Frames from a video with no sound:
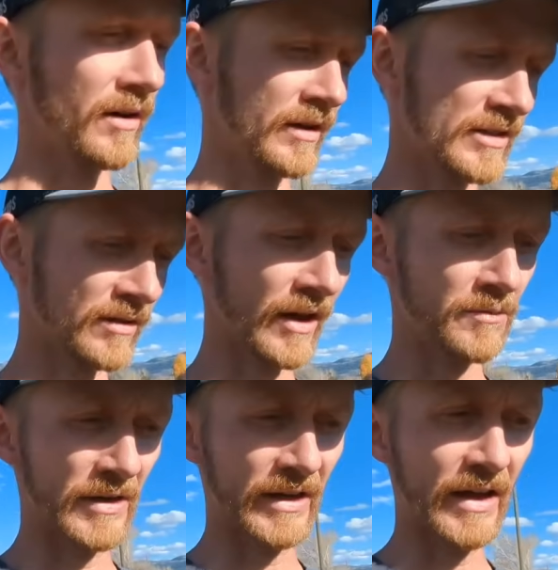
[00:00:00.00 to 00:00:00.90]
And it's allowed
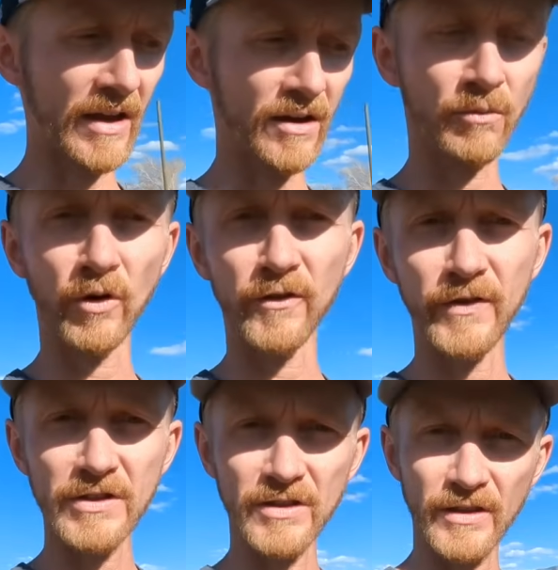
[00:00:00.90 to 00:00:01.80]
me to get here more
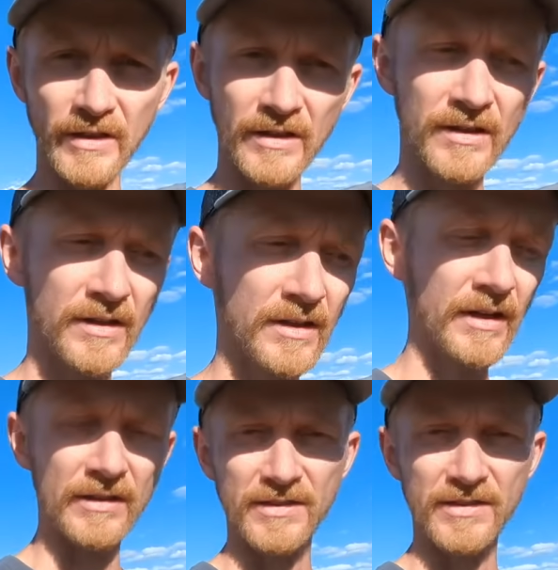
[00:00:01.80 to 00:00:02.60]
efficiently and